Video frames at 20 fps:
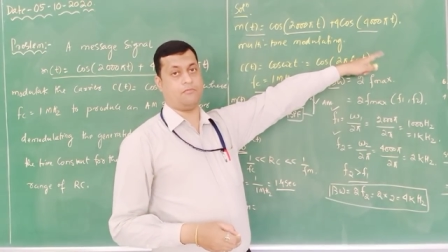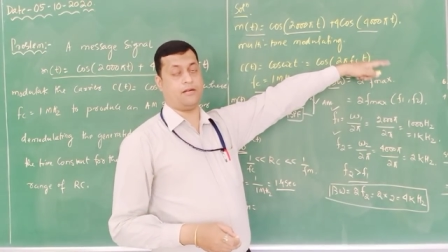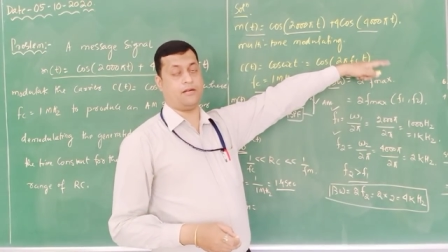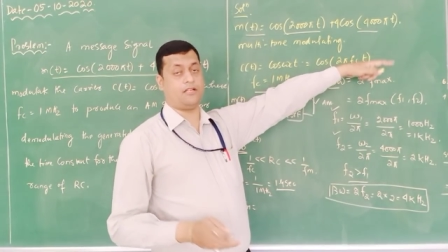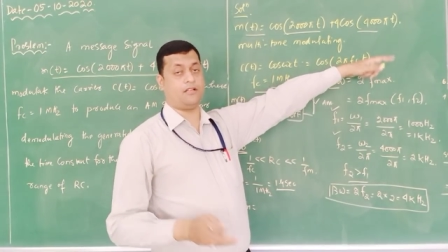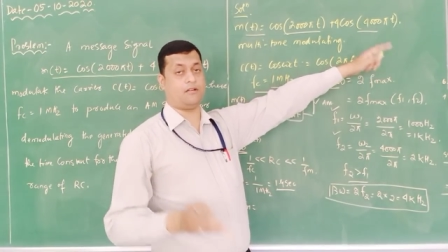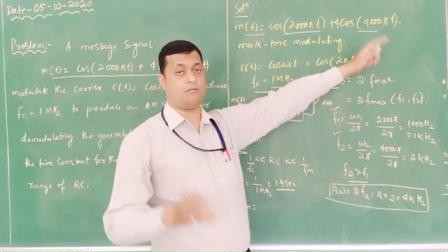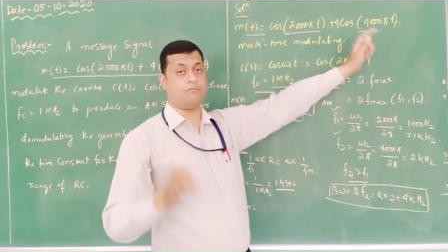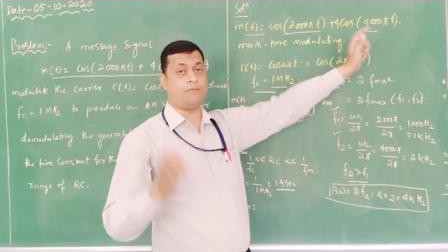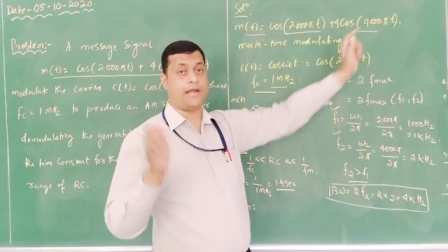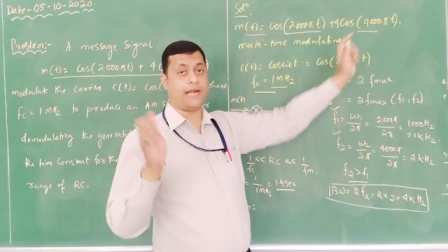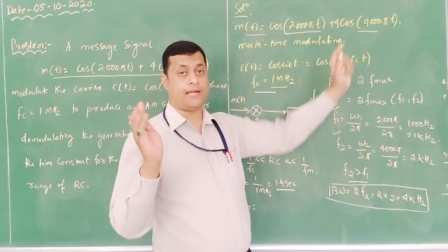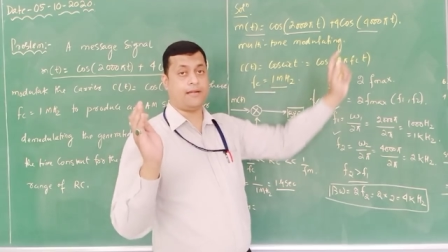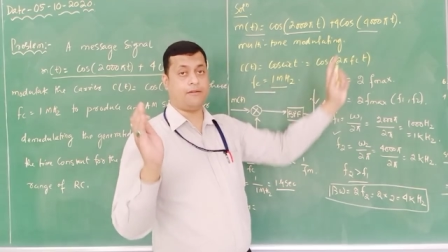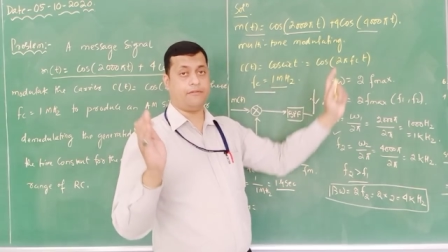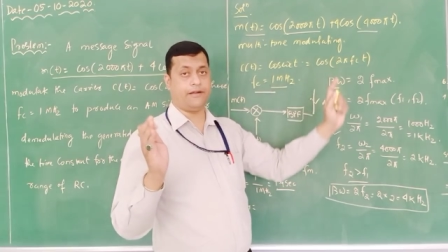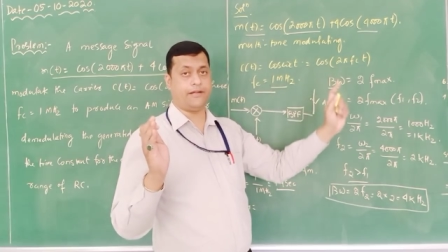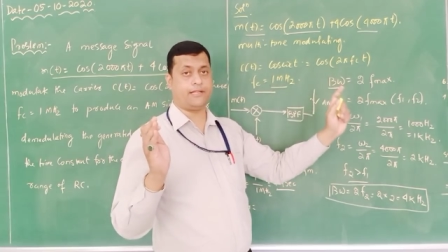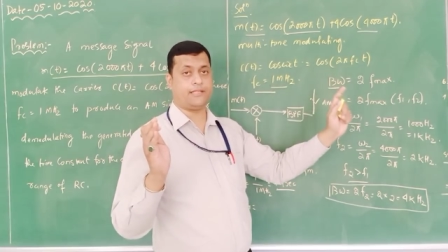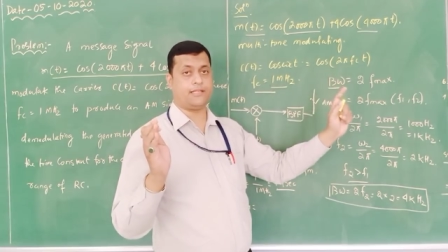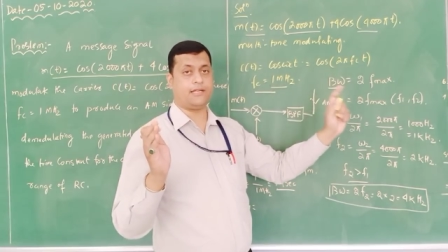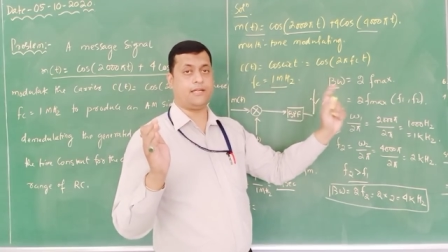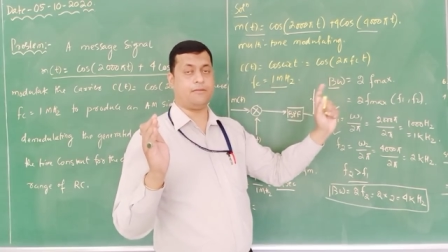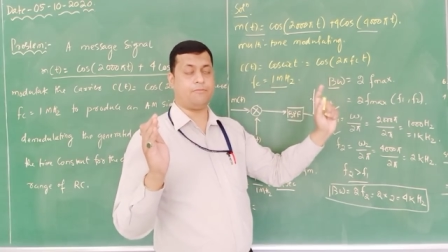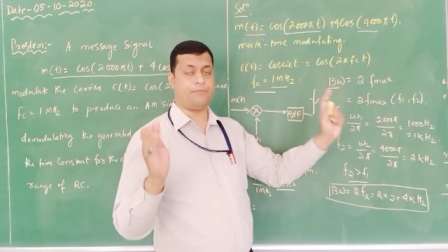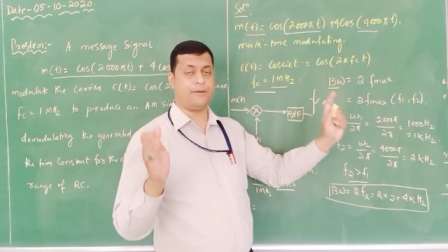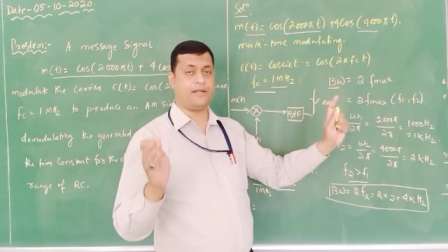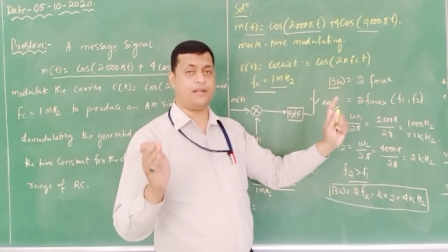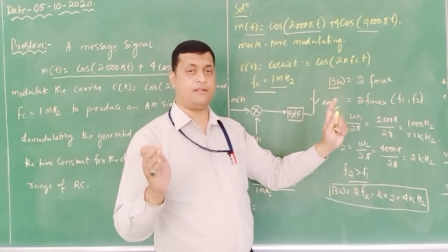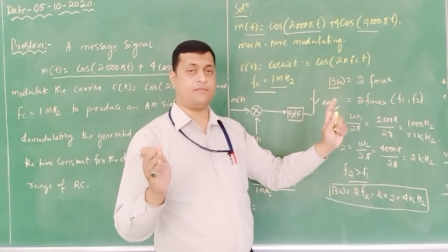but your bandwidth
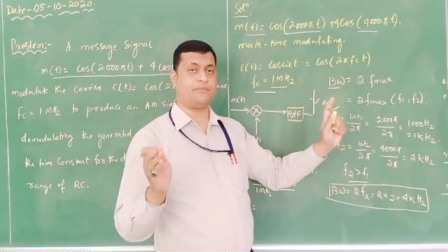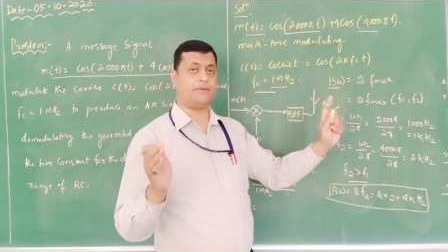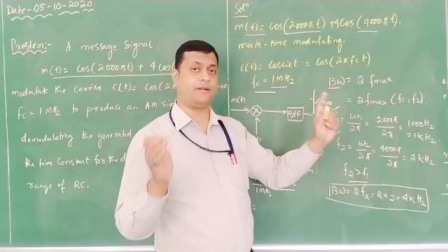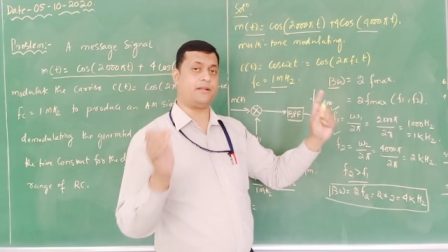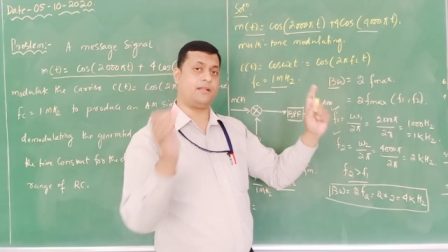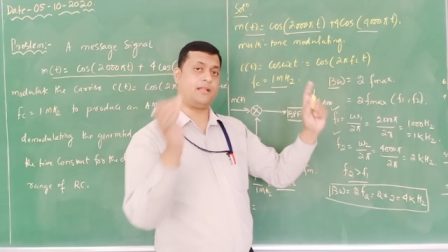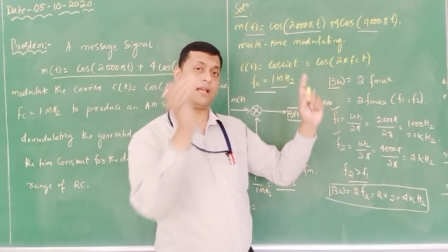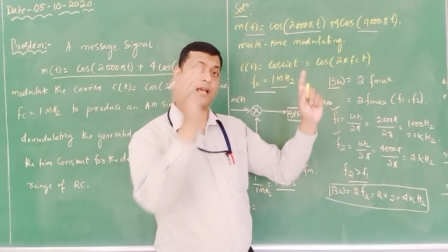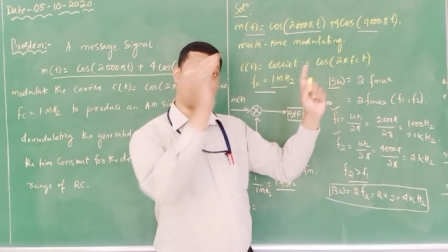depends upon the